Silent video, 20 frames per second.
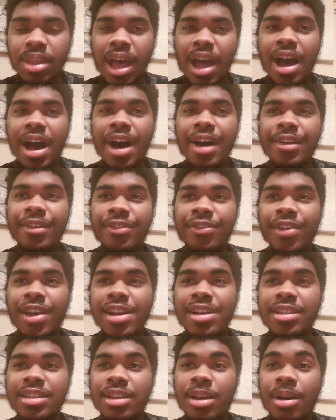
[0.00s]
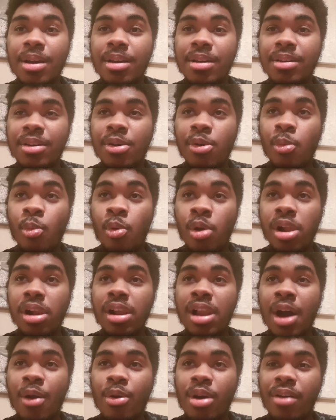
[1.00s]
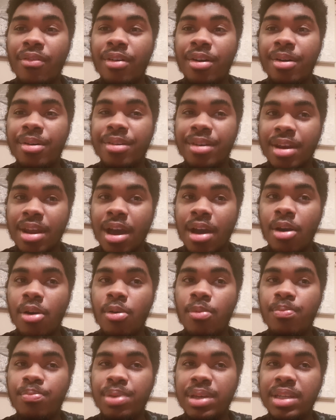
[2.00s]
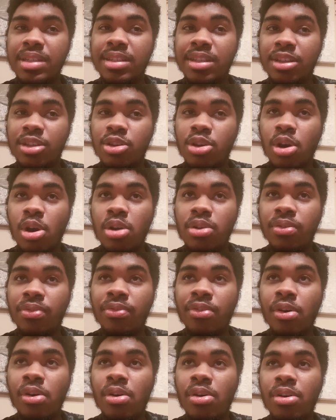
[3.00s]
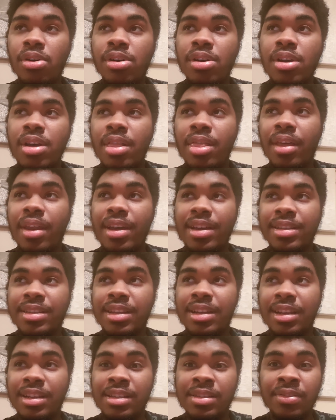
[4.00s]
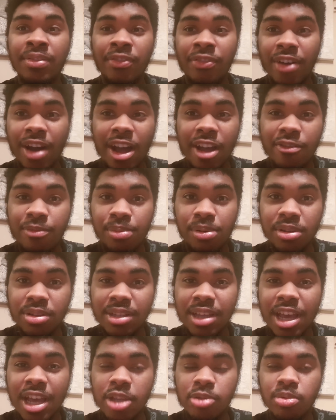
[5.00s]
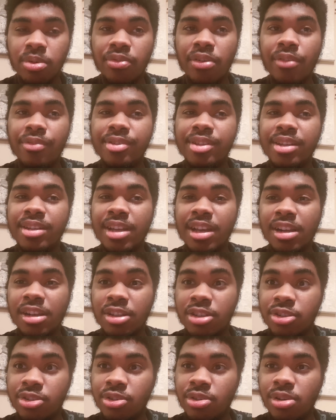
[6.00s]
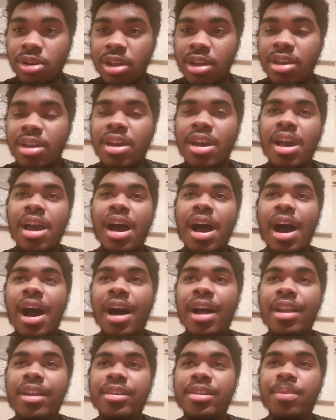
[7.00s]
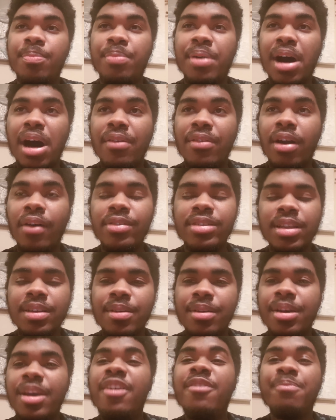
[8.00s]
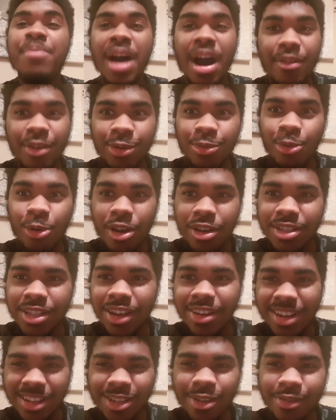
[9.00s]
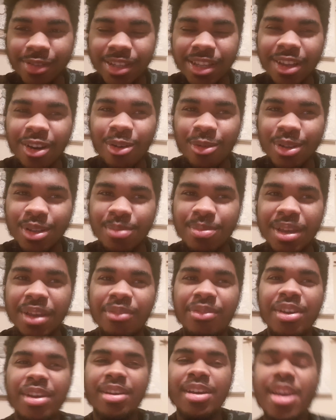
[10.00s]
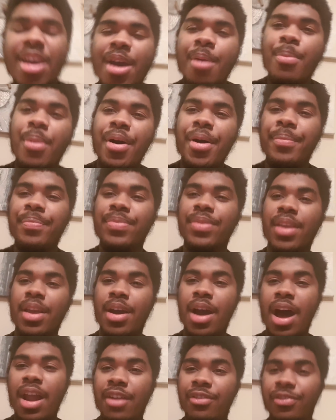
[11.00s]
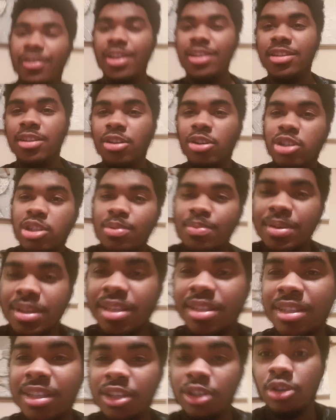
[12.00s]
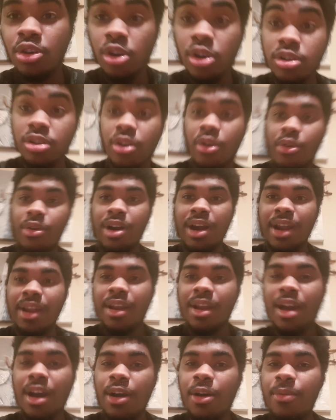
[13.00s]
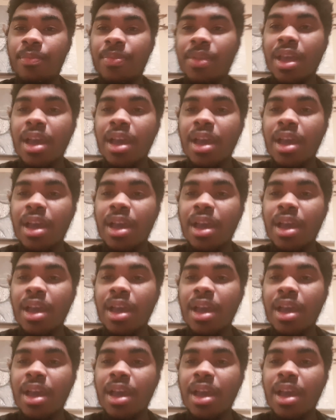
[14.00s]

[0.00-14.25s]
Our defense will, however, now be secured for the next at least 5+ years, with obviously Niklas Süle and Pavard. Obviously, if Pavard works out, that's obviously always a big thing. But our defense looks to be secured right now.